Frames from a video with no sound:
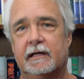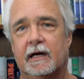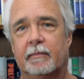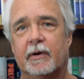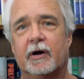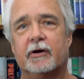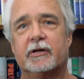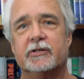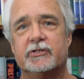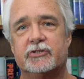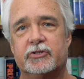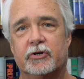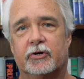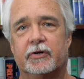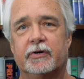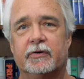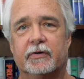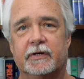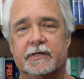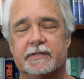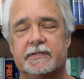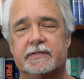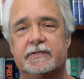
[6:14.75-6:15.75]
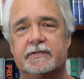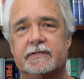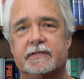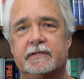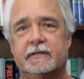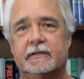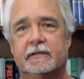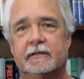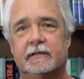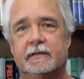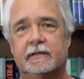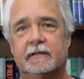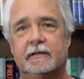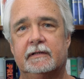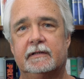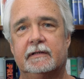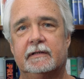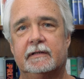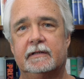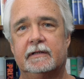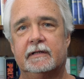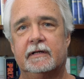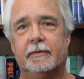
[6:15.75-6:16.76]
American journalists
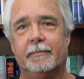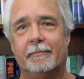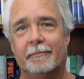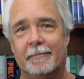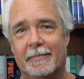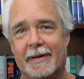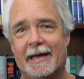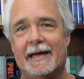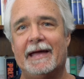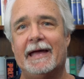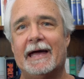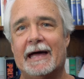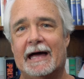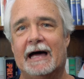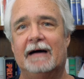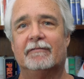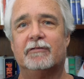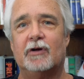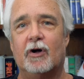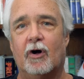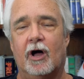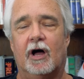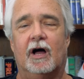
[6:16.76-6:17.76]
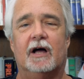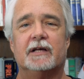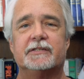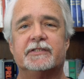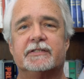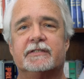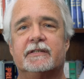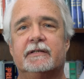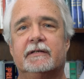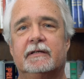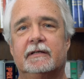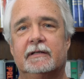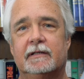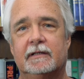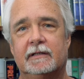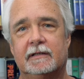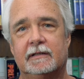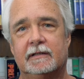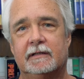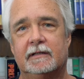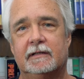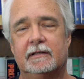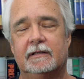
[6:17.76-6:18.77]
may have cost
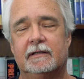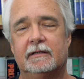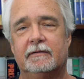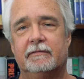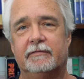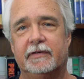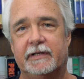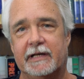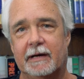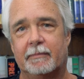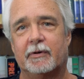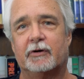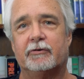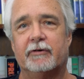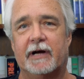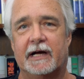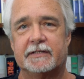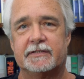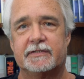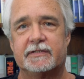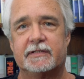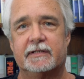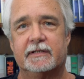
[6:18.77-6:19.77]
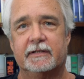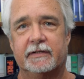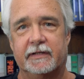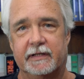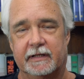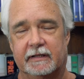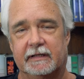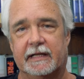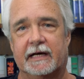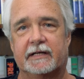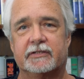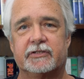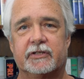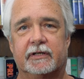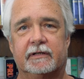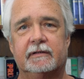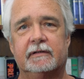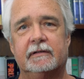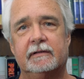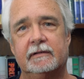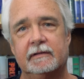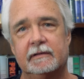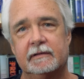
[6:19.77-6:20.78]
the Democrats the election.
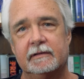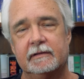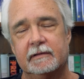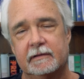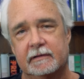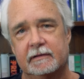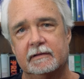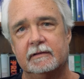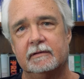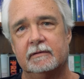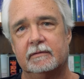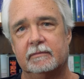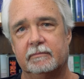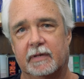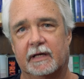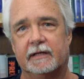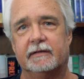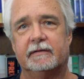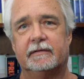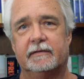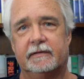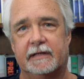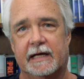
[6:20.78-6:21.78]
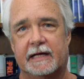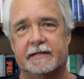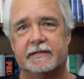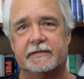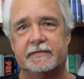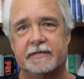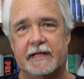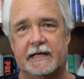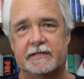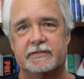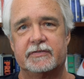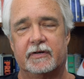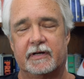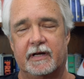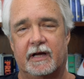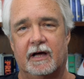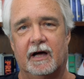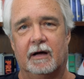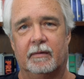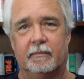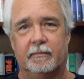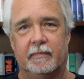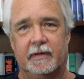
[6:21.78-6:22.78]
But that, that's going to
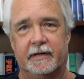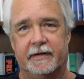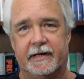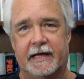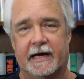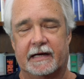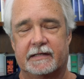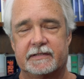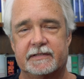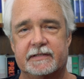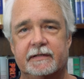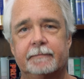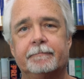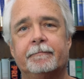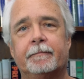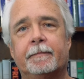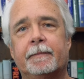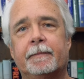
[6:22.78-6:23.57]
come next.